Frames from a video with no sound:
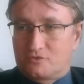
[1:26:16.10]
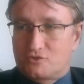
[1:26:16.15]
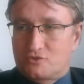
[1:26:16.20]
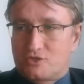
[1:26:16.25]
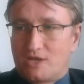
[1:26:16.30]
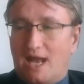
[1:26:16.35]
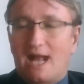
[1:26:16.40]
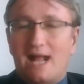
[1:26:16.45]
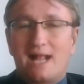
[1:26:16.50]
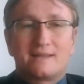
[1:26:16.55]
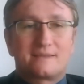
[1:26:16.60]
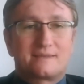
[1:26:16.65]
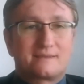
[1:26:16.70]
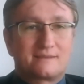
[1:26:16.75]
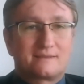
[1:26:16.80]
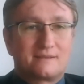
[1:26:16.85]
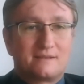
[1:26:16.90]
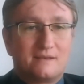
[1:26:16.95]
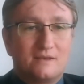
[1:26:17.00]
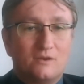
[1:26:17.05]
child
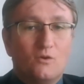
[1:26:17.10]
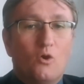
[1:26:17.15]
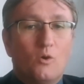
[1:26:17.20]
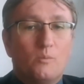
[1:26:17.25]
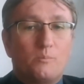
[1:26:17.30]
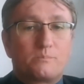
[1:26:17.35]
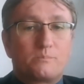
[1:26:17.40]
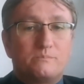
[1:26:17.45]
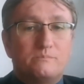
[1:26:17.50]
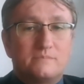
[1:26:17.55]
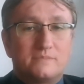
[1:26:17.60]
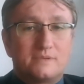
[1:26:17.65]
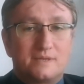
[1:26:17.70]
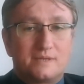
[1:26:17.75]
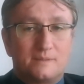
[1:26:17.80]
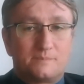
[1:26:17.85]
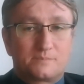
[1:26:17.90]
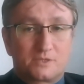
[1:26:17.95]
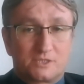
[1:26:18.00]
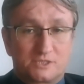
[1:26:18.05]
law
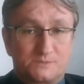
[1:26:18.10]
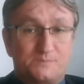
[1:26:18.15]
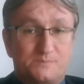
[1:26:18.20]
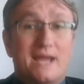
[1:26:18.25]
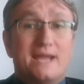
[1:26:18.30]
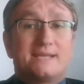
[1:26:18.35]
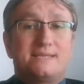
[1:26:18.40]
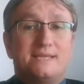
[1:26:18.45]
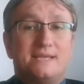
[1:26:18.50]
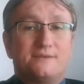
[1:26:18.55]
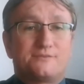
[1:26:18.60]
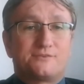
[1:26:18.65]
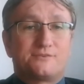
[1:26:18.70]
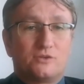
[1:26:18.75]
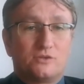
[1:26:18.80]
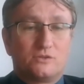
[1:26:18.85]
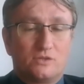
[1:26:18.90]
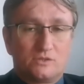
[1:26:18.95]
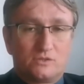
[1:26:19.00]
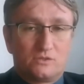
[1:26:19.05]
perspective,
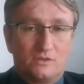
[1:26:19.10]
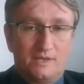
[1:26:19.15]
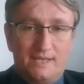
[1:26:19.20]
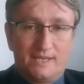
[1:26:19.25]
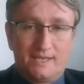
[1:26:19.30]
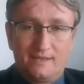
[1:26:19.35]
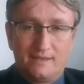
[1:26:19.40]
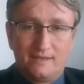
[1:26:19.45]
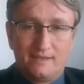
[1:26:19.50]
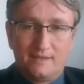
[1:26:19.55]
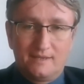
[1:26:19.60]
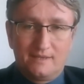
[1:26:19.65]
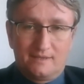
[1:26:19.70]
so not only